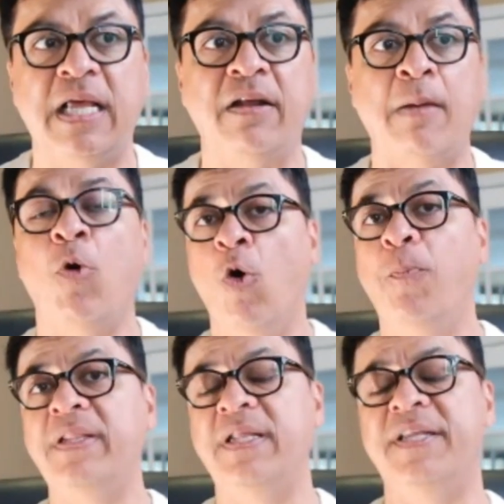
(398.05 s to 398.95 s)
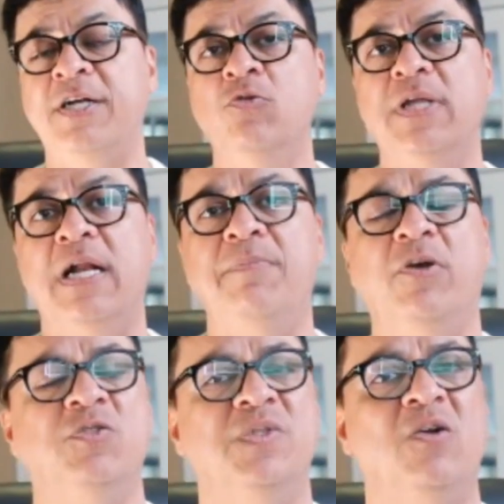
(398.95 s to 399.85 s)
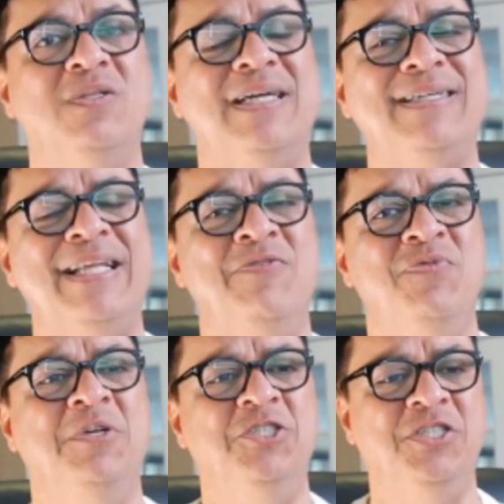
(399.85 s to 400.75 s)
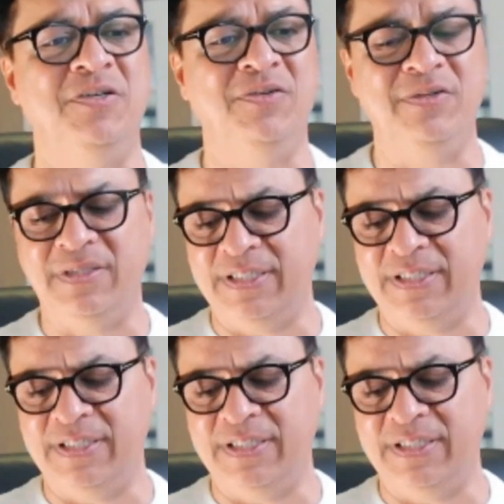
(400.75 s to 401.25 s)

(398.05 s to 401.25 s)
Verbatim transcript: And I'm hoping that they do that because without that information,